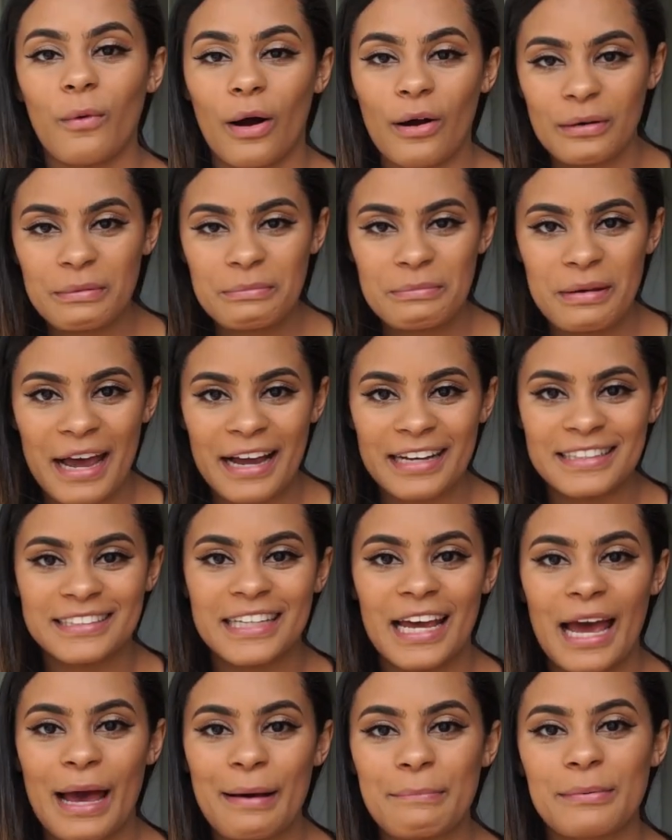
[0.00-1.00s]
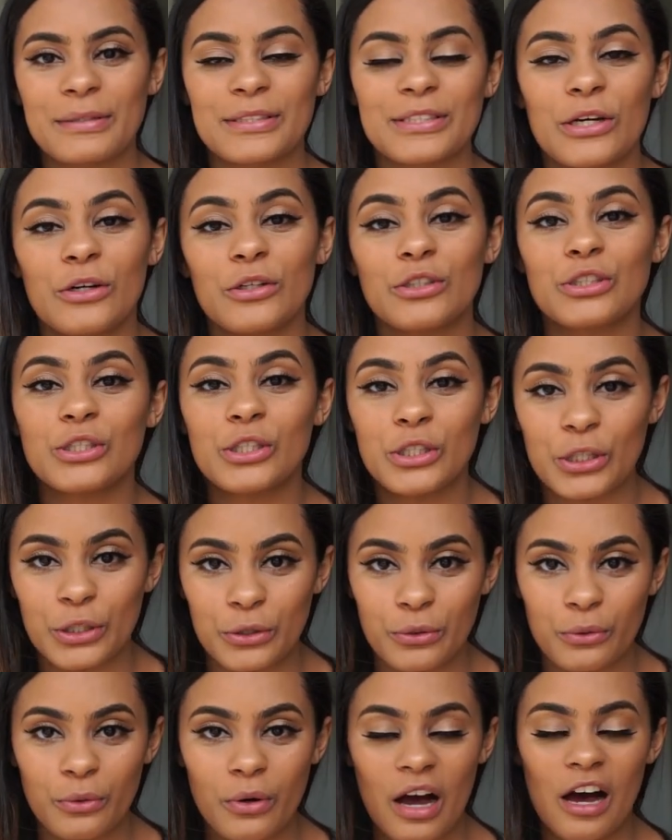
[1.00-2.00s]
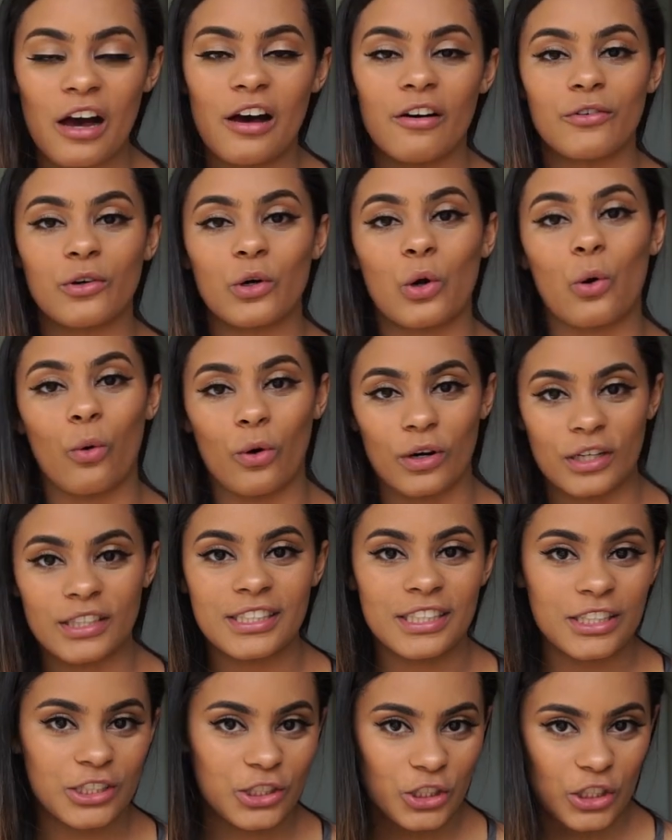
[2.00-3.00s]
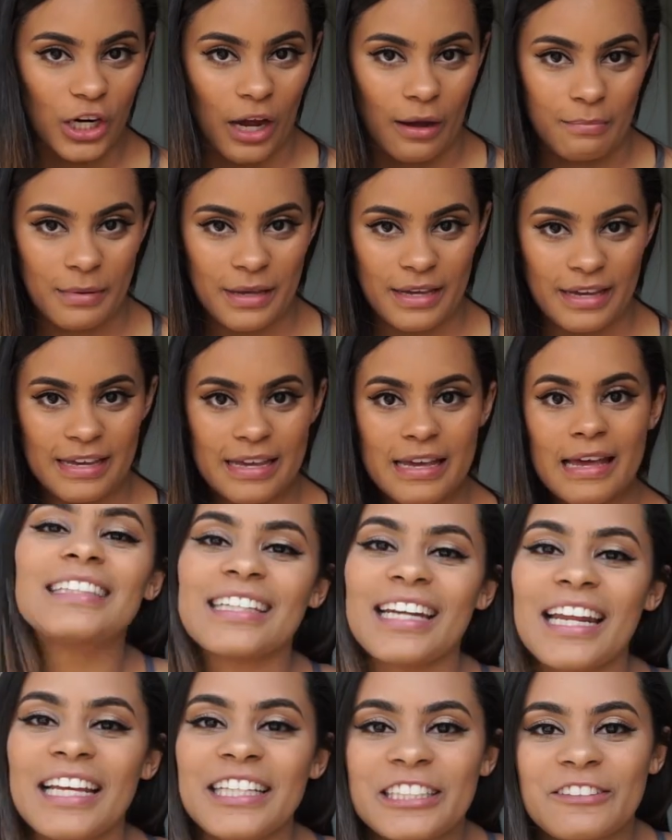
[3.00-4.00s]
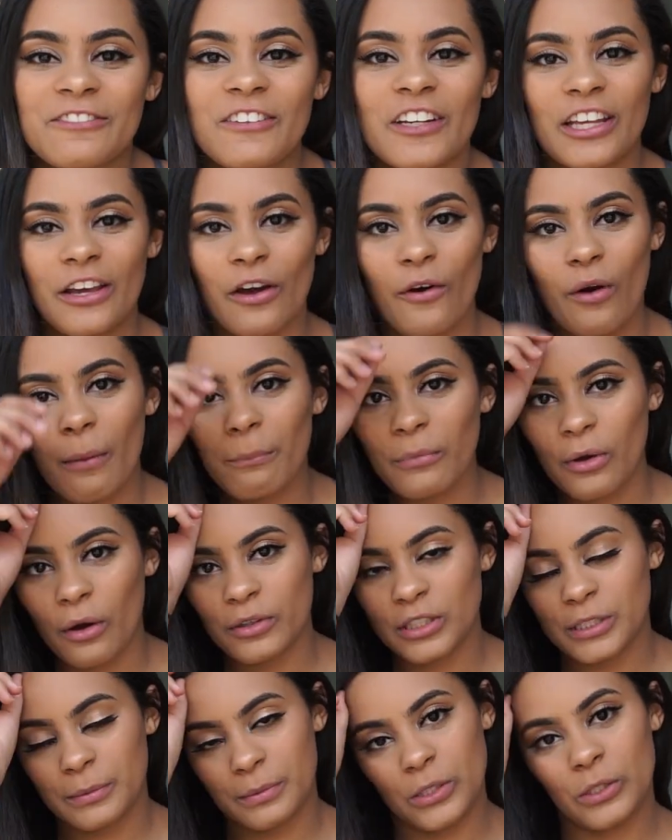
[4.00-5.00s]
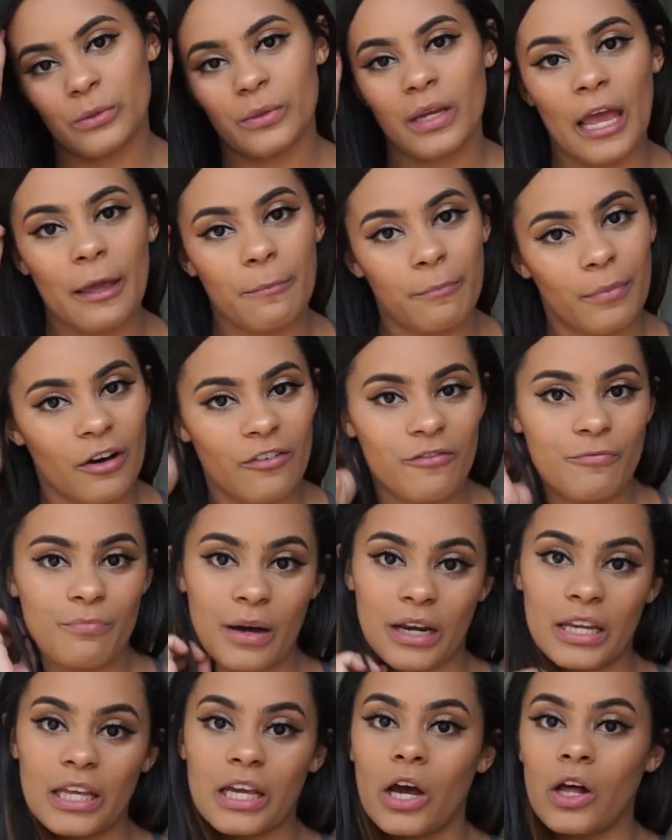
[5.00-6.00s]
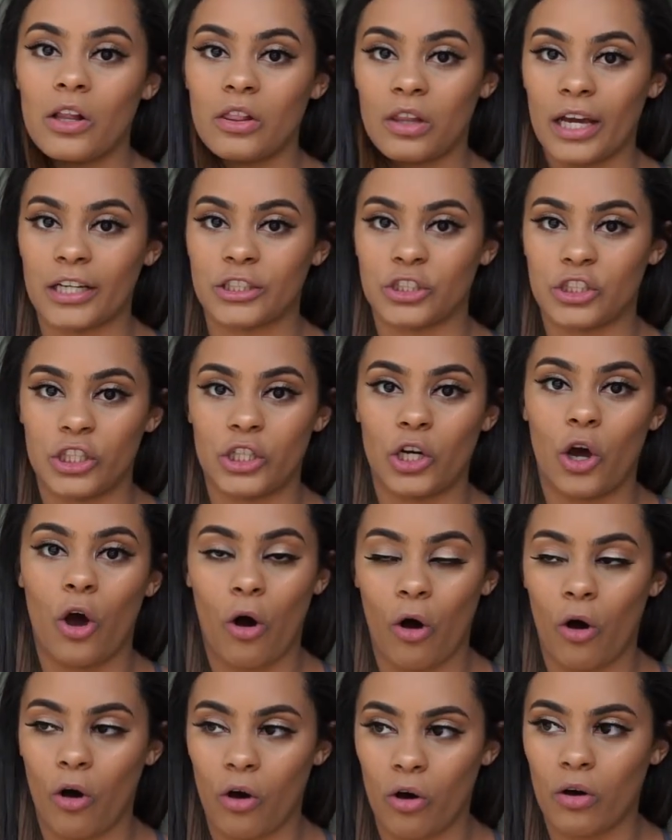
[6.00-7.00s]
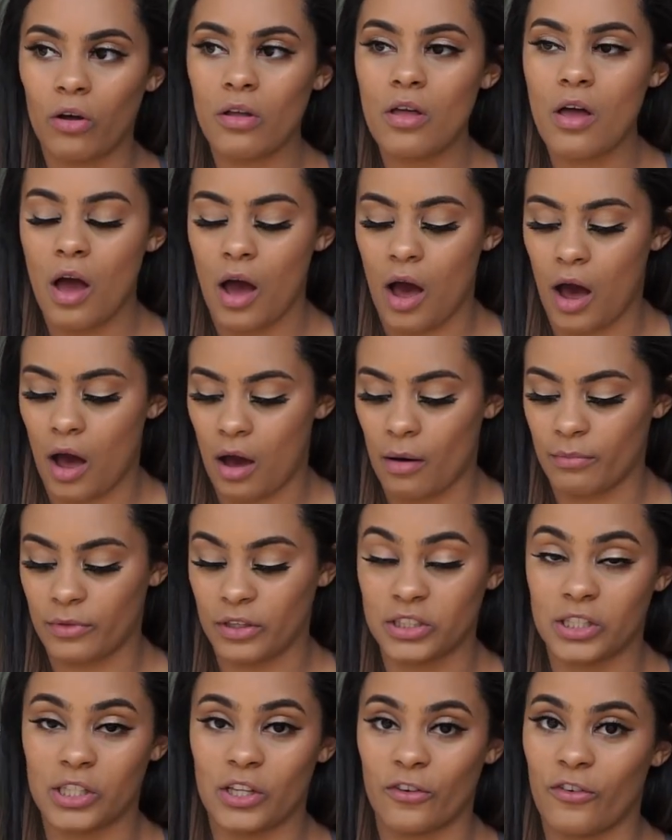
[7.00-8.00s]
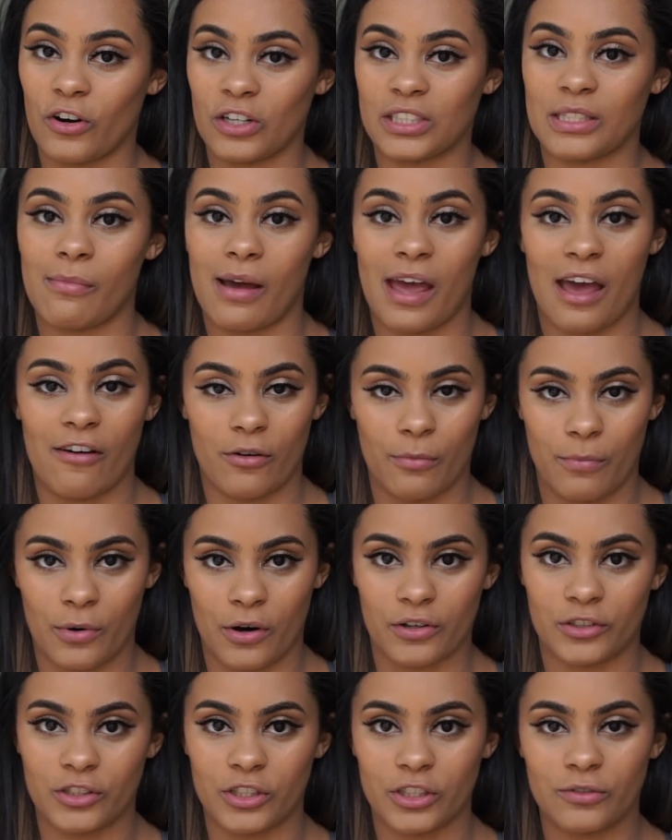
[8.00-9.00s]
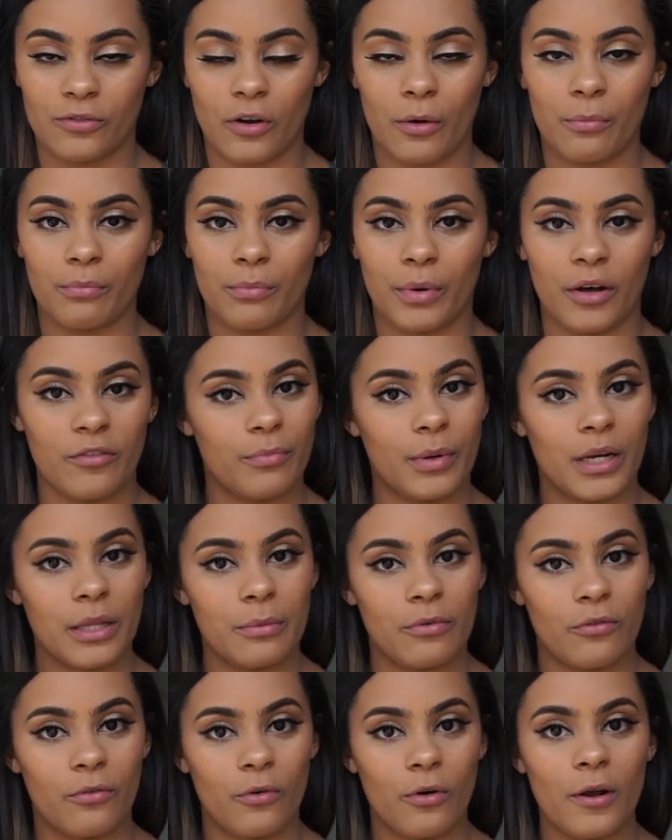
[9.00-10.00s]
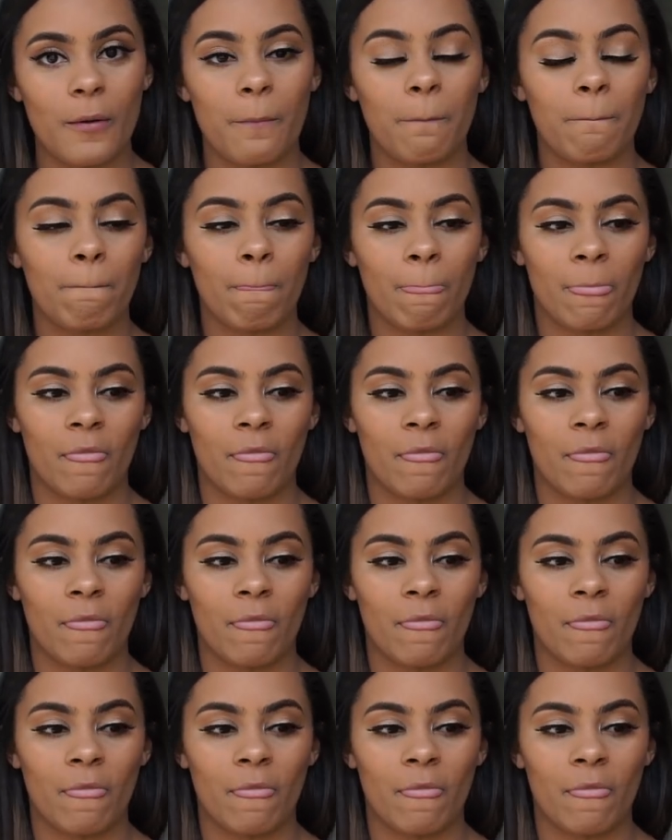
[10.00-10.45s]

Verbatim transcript: Welcome back to episode two of quarantine shopping. Today's video, I'm going to be doing a Buff Bunny collection haul. Um, this is the first time I ever purchased from Buff Bunny before.